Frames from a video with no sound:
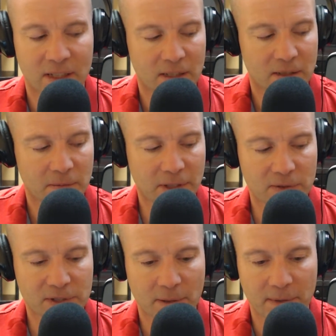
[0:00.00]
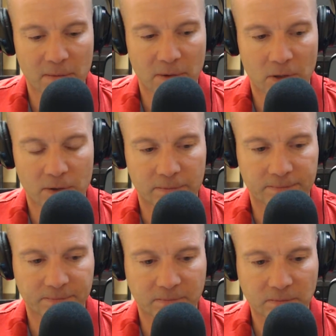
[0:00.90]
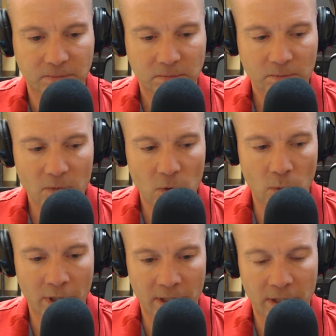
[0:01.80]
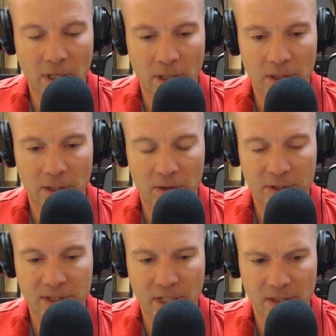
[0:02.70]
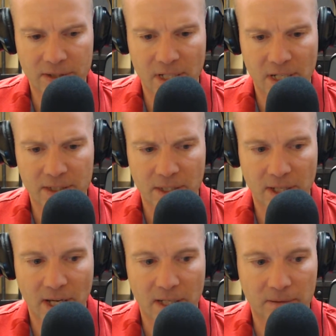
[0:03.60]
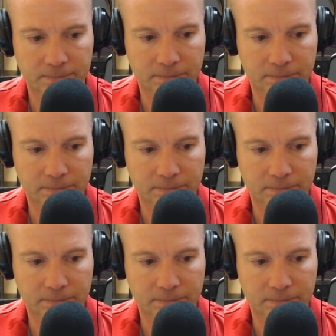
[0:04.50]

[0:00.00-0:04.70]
But there was something about working there on the sales desk that